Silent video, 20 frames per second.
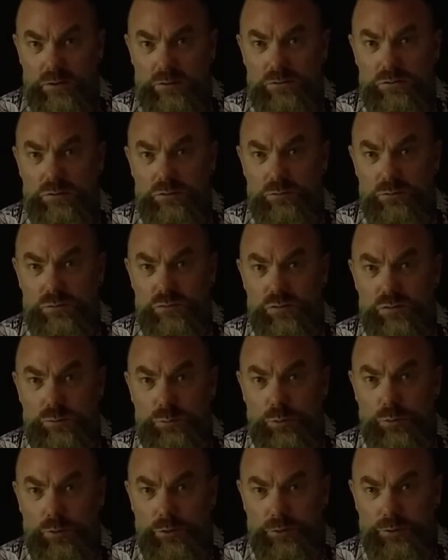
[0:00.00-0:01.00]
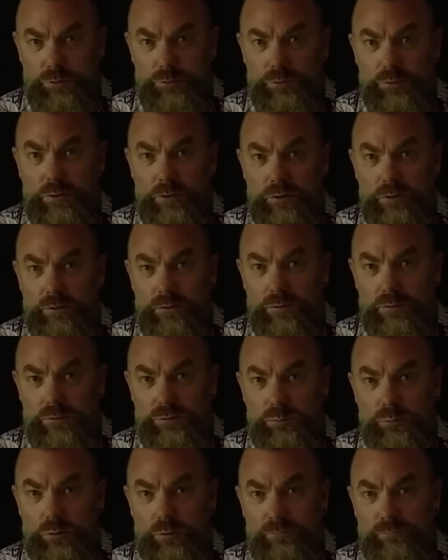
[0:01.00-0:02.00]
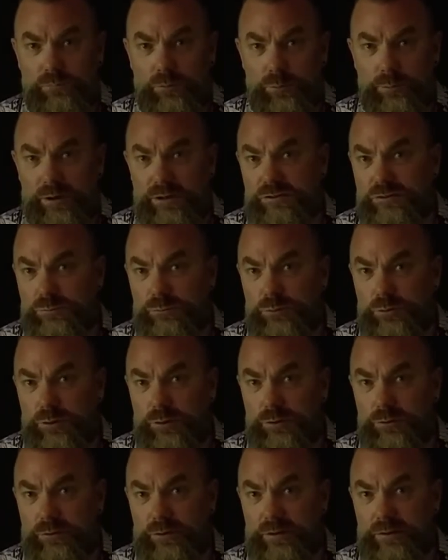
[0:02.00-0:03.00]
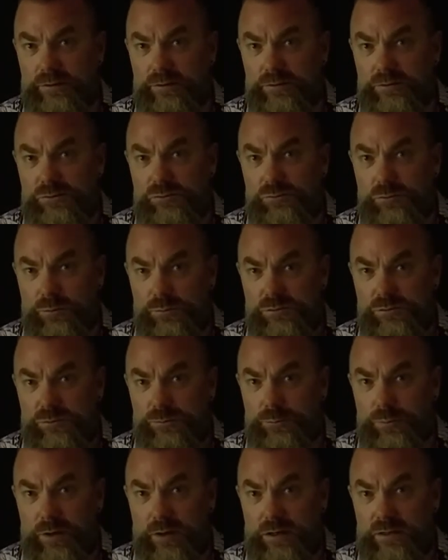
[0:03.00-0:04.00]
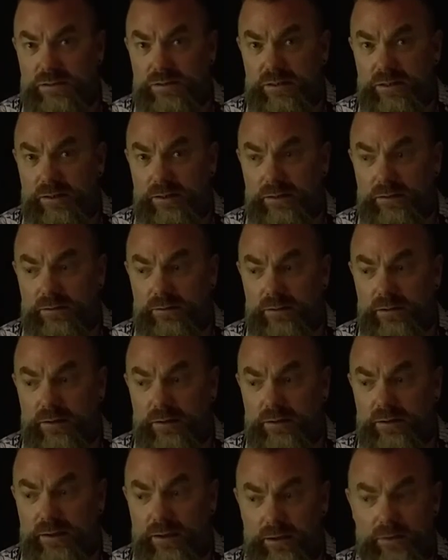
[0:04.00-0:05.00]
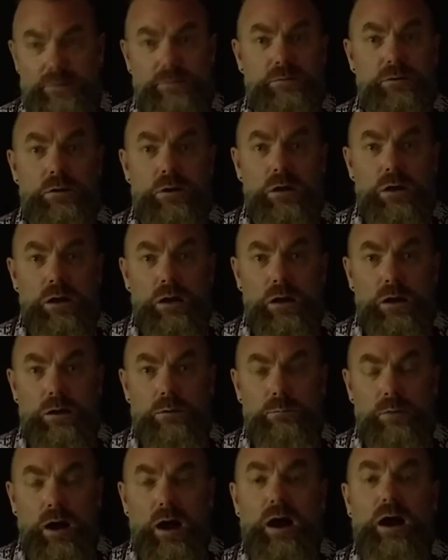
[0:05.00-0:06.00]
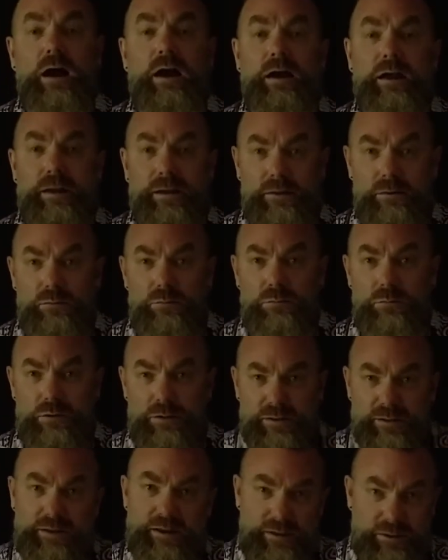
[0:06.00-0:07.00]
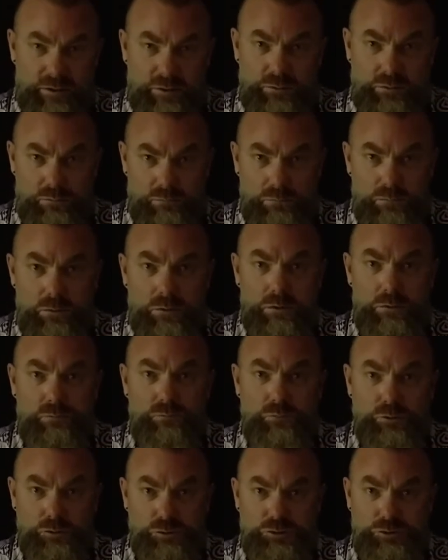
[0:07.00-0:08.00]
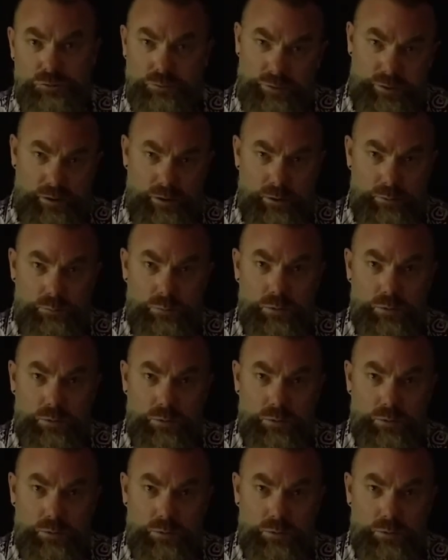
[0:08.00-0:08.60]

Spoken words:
to support you. There's more information below in the description box. And again, I want to thank you for showing up